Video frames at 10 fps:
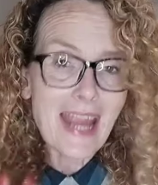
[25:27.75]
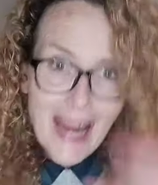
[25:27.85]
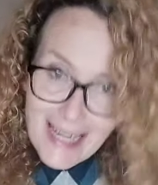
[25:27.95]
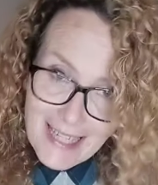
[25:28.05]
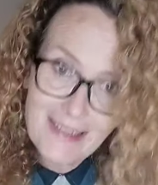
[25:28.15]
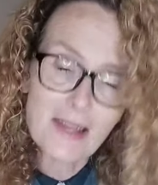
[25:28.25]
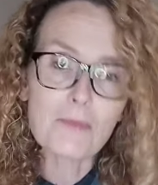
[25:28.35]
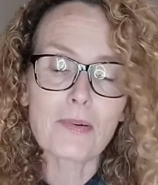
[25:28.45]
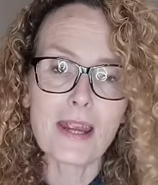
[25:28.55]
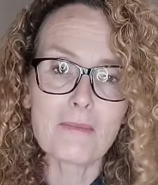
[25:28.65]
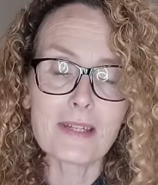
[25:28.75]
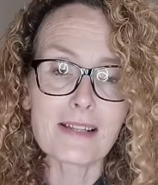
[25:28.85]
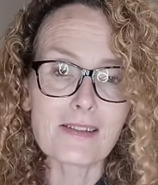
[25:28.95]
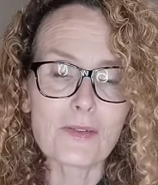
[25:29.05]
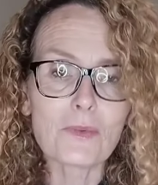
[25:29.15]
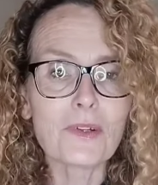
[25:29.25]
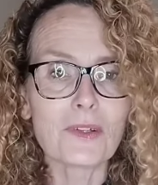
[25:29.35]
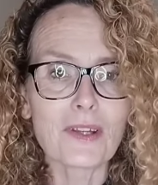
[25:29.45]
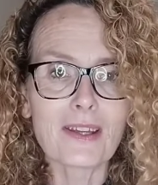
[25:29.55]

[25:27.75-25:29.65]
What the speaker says: Anything prem doesn't work.